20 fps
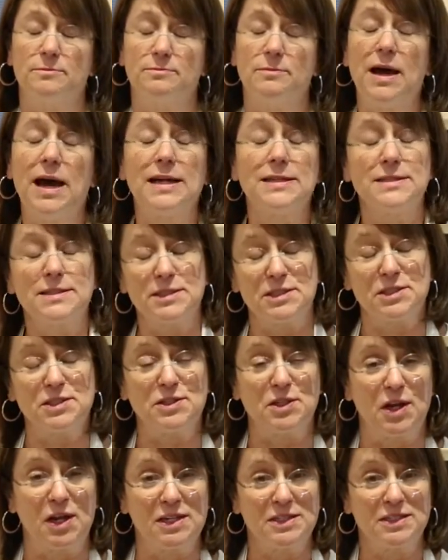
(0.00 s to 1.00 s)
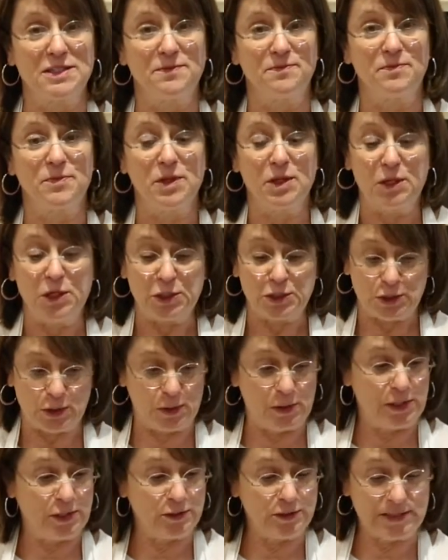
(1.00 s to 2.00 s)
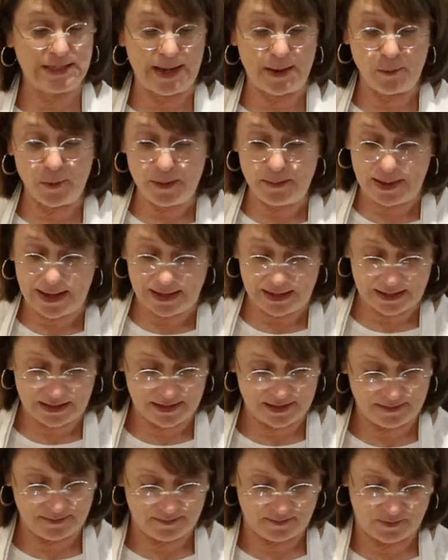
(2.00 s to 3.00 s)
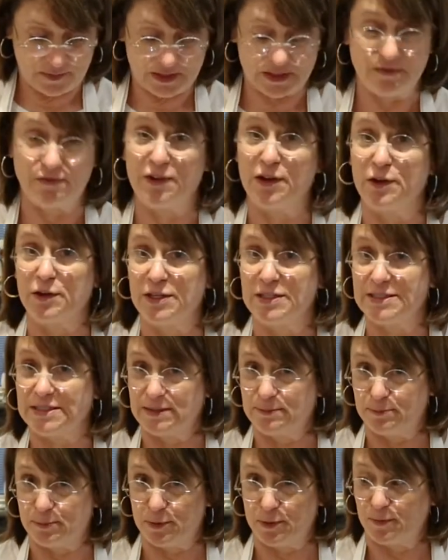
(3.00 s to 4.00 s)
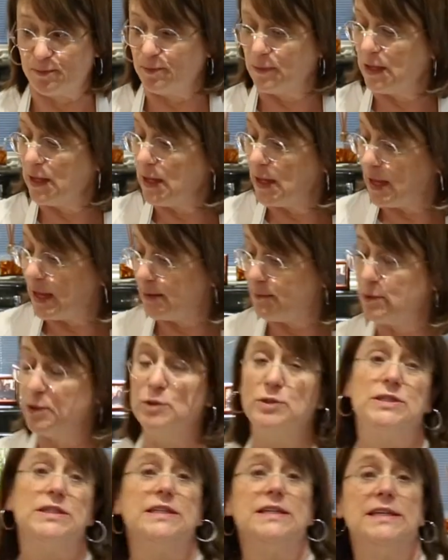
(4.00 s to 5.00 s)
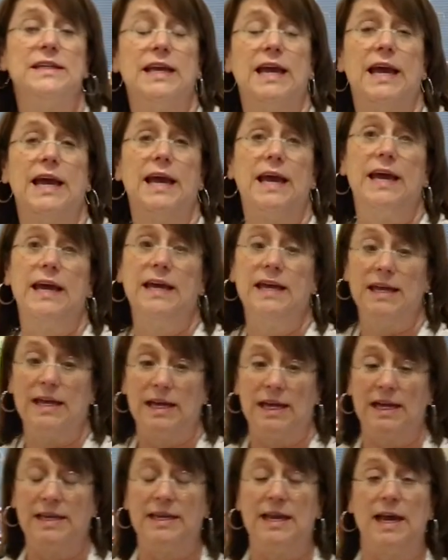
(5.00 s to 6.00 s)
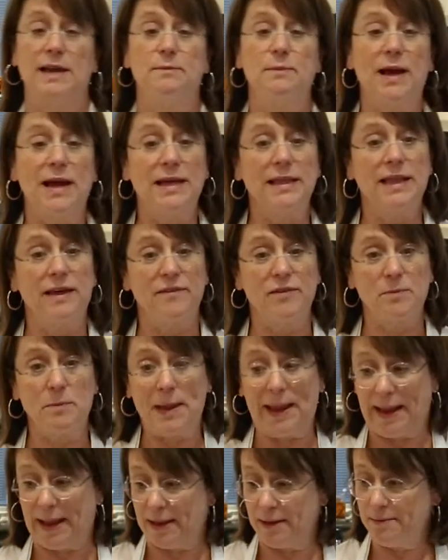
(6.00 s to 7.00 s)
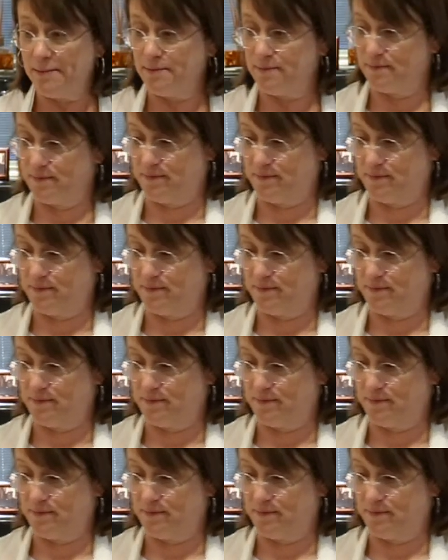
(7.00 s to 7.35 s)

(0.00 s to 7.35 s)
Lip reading: pasta sauce. So here's how we make it. It's very simple. I'm using a 9x11 pan,